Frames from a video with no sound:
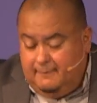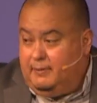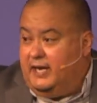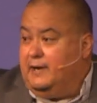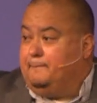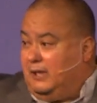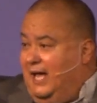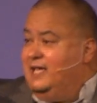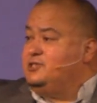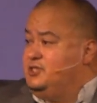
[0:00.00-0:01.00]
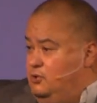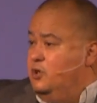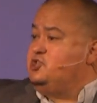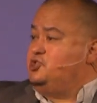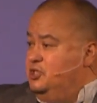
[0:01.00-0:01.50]
but it applies to
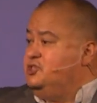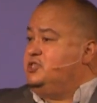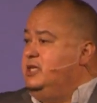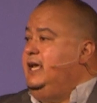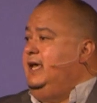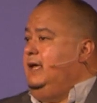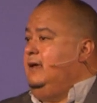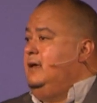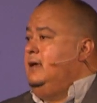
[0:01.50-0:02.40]
Christians today.